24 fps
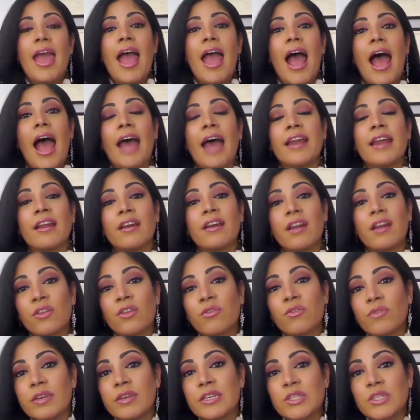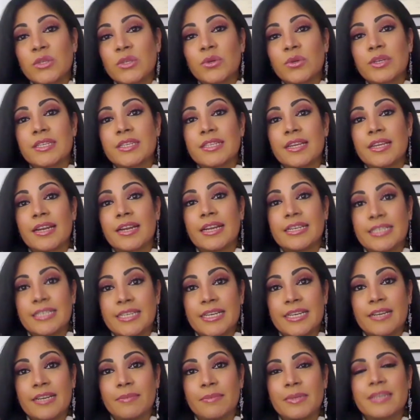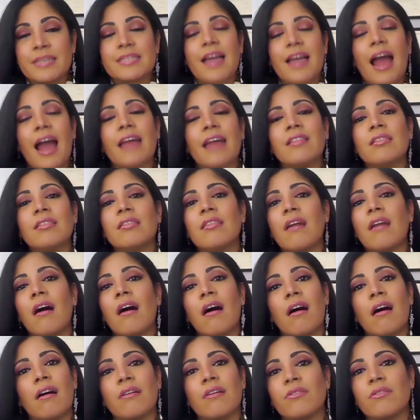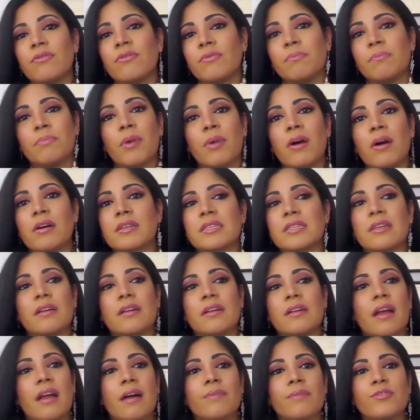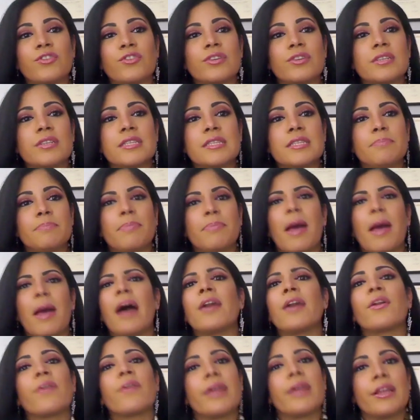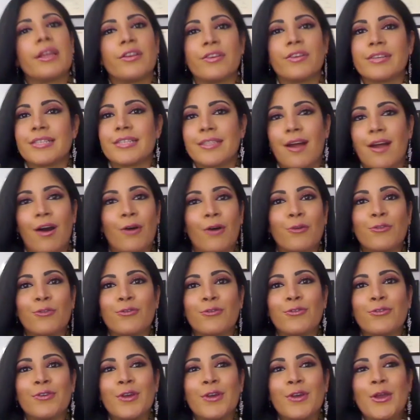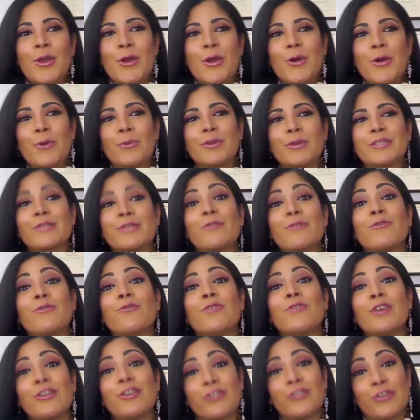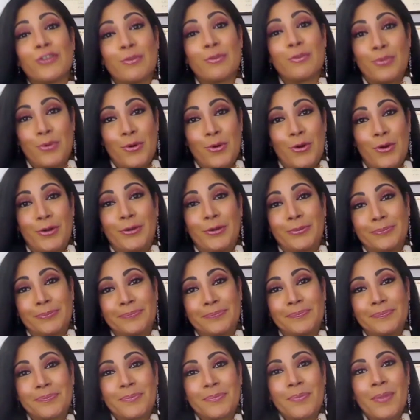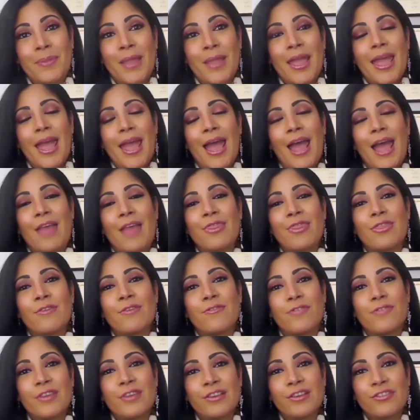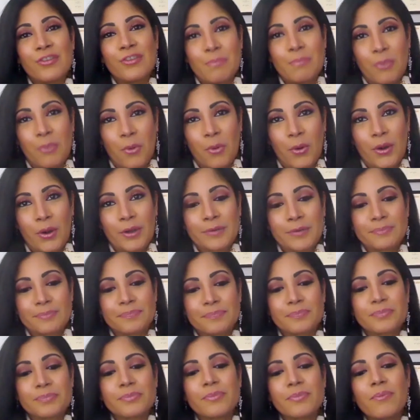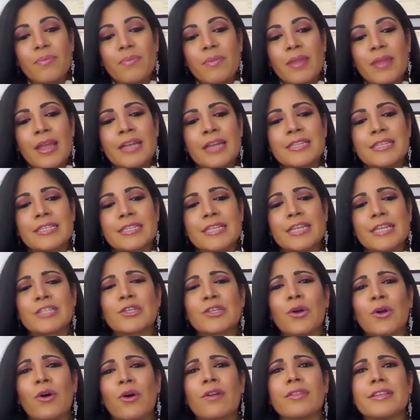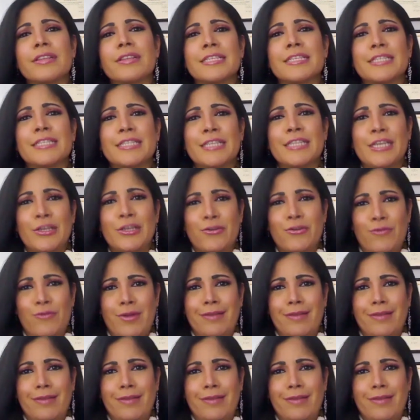And another resource that I did, because I love books on just bettering yourself, was a vision board. And the vision board, it's called The Secret.